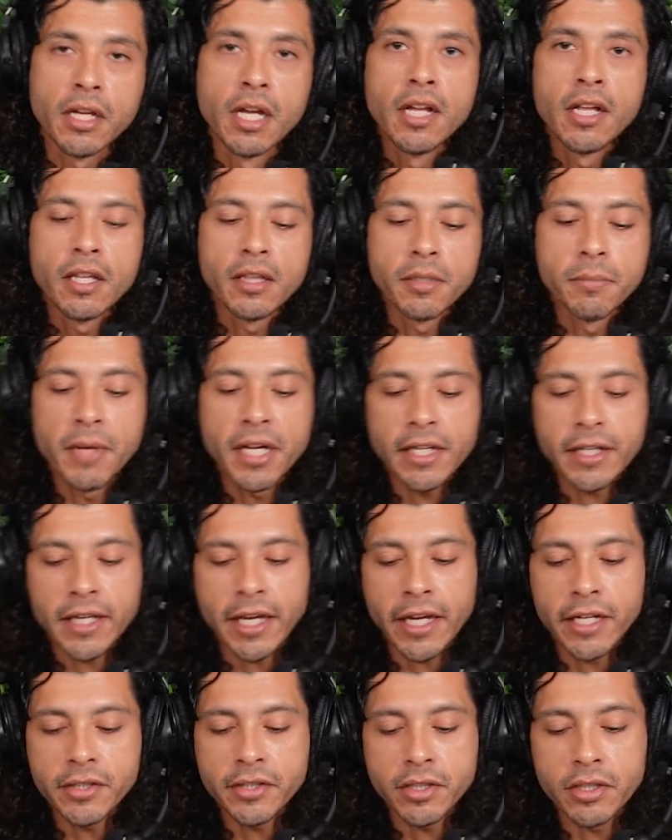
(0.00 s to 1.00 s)
because the
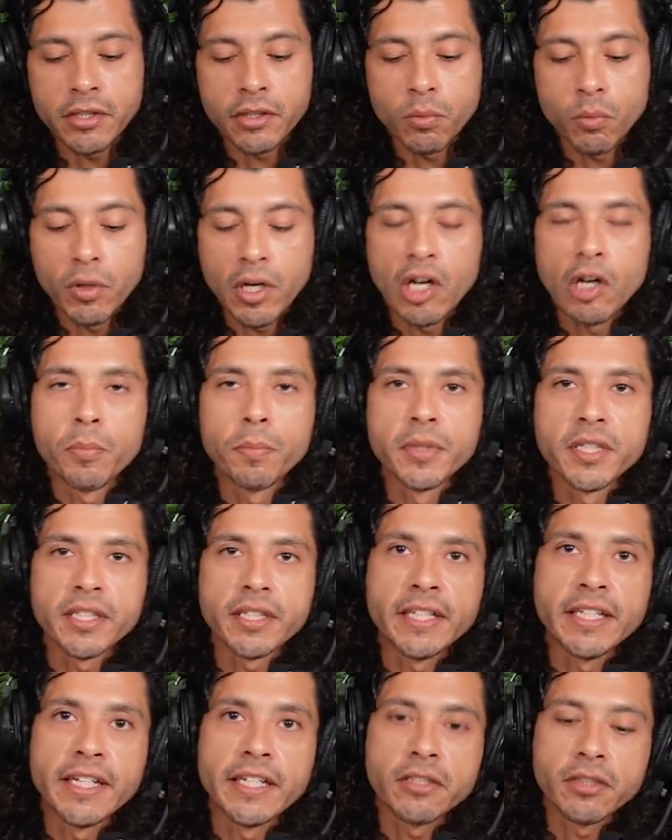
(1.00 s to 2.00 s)
medications will
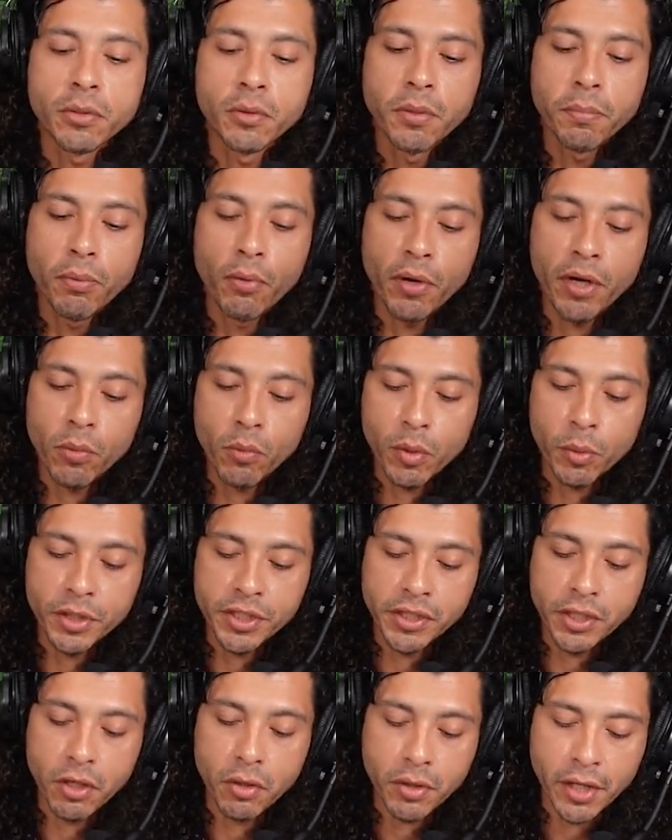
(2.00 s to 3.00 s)
help us get to a point
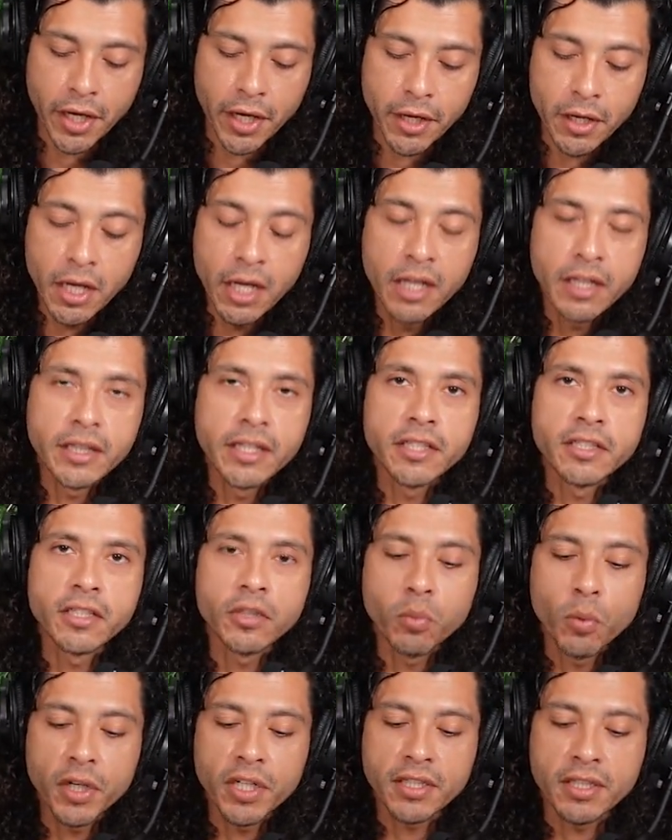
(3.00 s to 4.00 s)
where we say, okay,
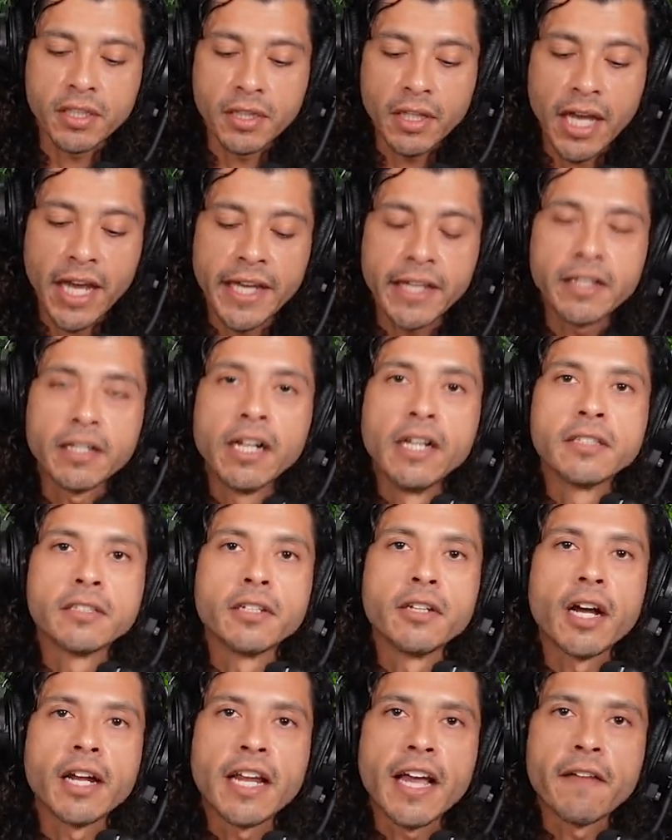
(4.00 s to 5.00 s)
this is what it's like
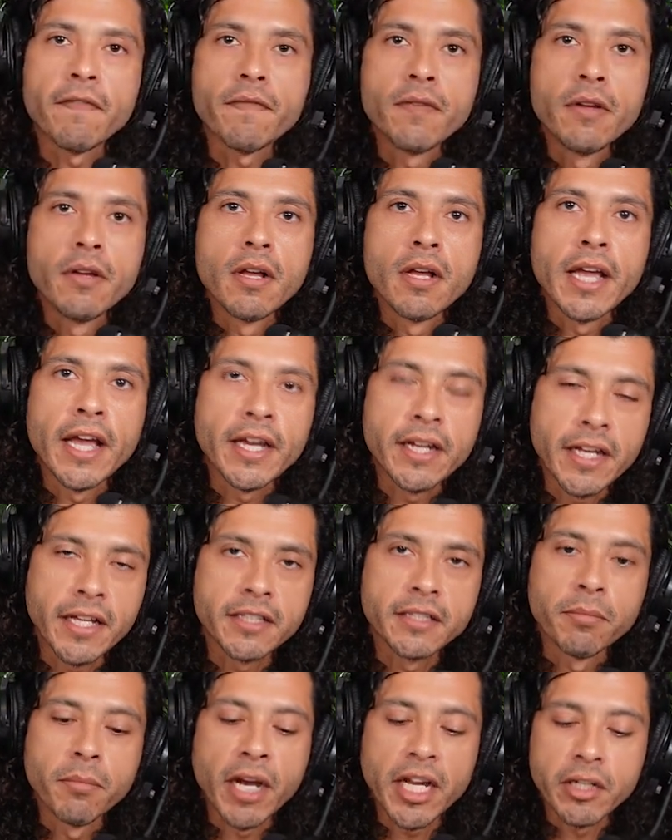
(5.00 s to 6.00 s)
to not have
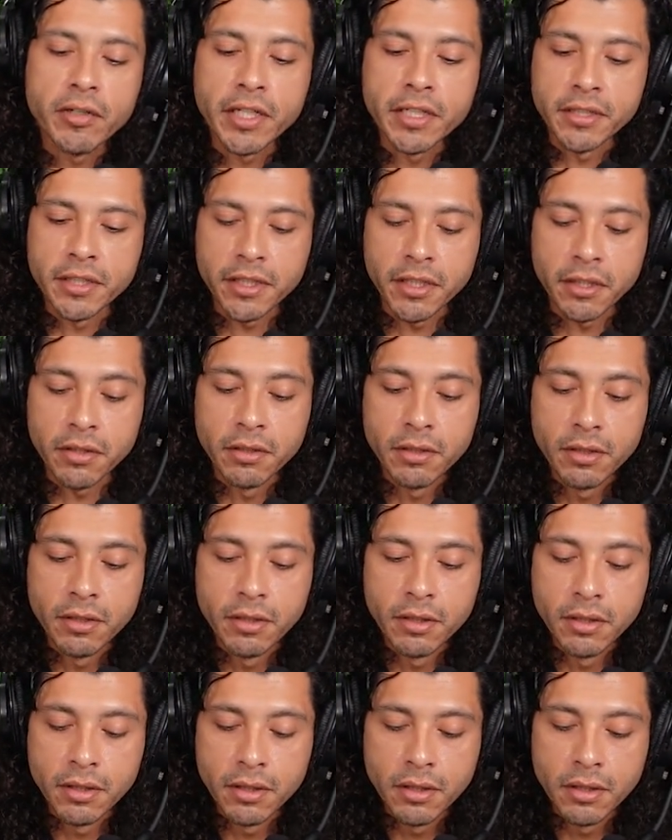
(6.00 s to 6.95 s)
headaches and migraines again.